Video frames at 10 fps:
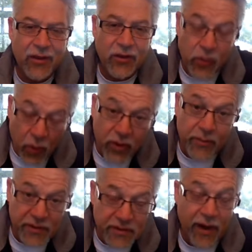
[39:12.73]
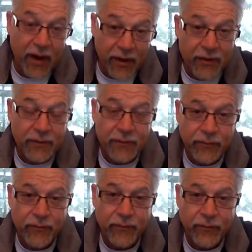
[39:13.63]
You are the Messiah.
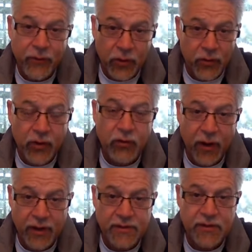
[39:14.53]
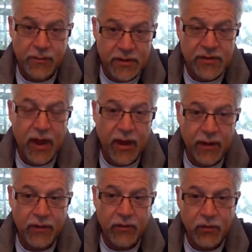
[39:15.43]
You're the Christ, the Messiah.
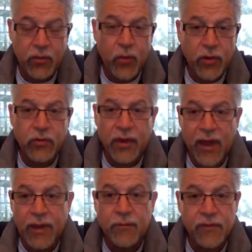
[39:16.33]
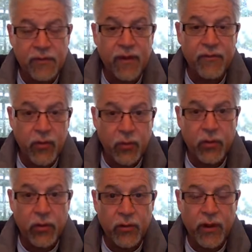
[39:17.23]
You're the one who came to save the
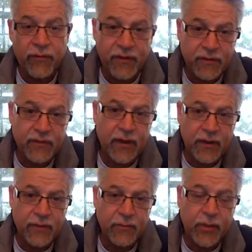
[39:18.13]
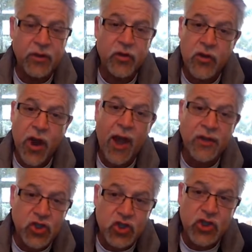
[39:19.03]
world of its sin. But you're
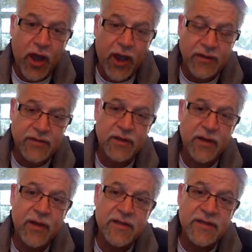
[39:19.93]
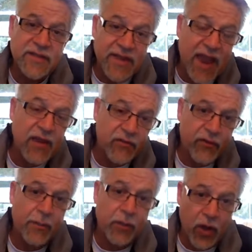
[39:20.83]
not just sent
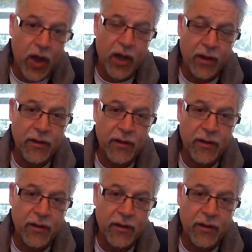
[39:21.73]
from God,